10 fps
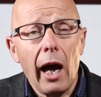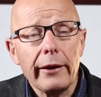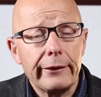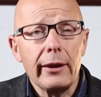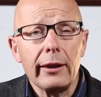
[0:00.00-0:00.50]

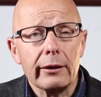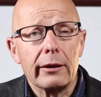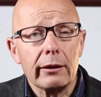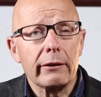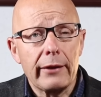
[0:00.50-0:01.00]
I
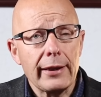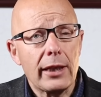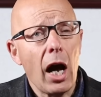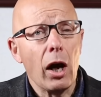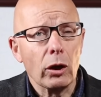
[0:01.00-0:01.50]
think they
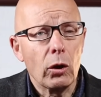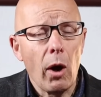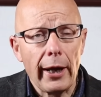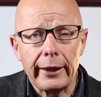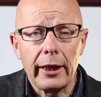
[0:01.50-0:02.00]
can't
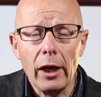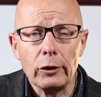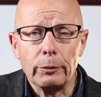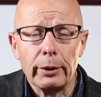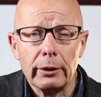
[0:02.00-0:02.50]
quite
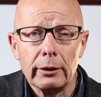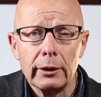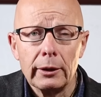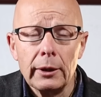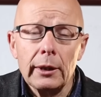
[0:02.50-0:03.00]
cope.
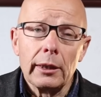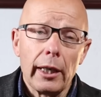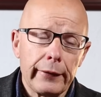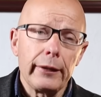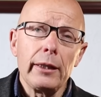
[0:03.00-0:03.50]

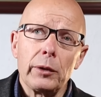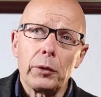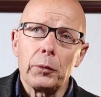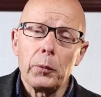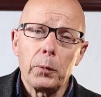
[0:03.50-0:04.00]
I
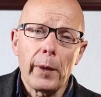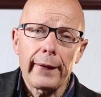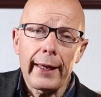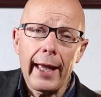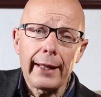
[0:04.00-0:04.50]
think where
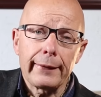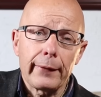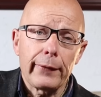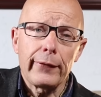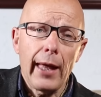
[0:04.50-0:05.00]
they had
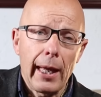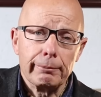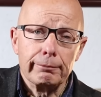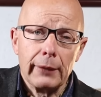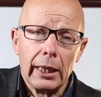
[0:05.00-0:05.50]
the
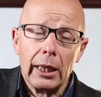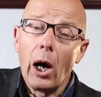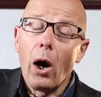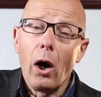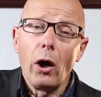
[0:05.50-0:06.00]
thumb
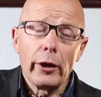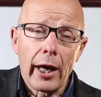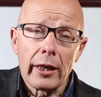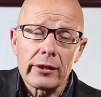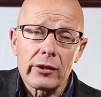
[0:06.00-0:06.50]
on
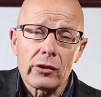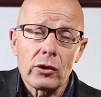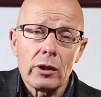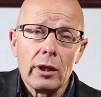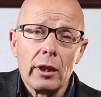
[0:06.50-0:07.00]
us,